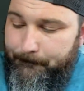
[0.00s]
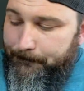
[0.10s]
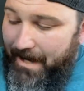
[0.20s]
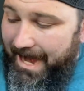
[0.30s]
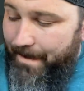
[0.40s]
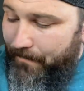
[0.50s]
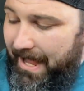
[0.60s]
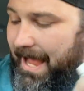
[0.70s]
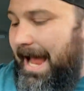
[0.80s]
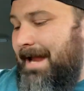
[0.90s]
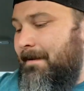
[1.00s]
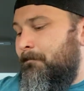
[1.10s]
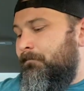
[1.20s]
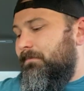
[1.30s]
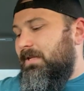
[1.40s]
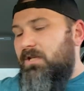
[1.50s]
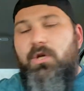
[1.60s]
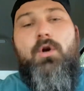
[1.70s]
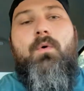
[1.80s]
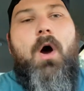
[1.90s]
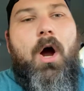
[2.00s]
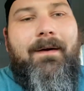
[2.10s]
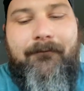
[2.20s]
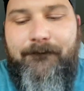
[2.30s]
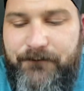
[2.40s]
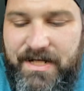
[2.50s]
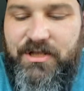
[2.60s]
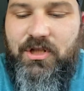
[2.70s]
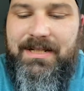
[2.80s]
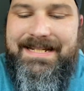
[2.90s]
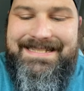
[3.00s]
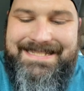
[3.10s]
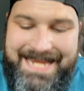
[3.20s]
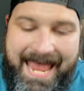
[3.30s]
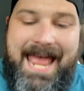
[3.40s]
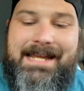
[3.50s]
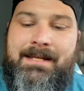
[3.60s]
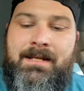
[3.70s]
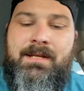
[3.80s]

Bye-bye. You are officially dead.